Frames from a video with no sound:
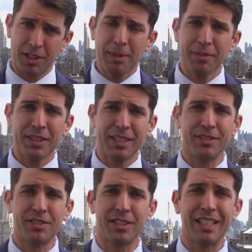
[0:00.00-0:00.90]
some
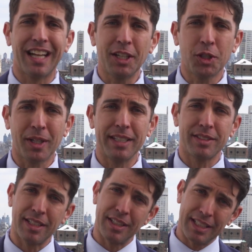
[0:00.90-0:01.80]
evidence that
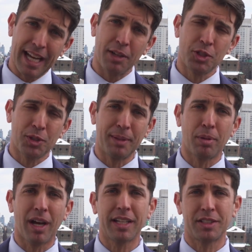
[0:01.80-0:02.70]
nitrates and the downstream
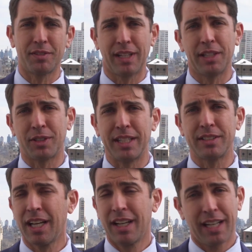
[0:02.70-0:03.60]
products of
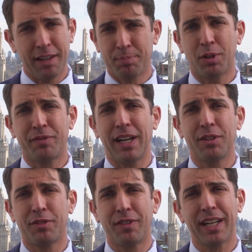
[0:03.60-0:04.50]
nitrates have
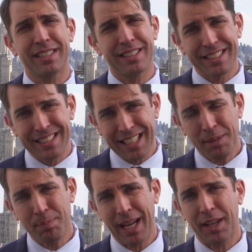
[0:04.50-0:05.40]
profound effects in the
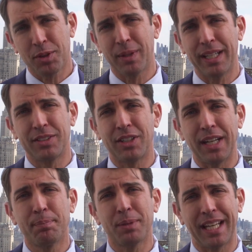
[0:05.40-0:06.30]
same pathways that are
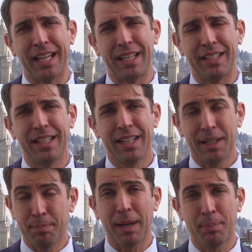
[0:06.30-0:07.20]
implicated
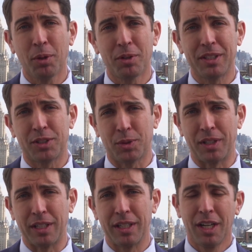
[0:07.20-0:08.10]
in bipolar
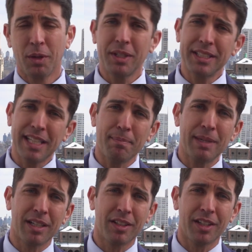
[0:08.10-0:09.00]
disorder. What does that
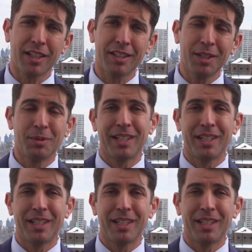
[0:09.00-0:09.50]
mean clinically?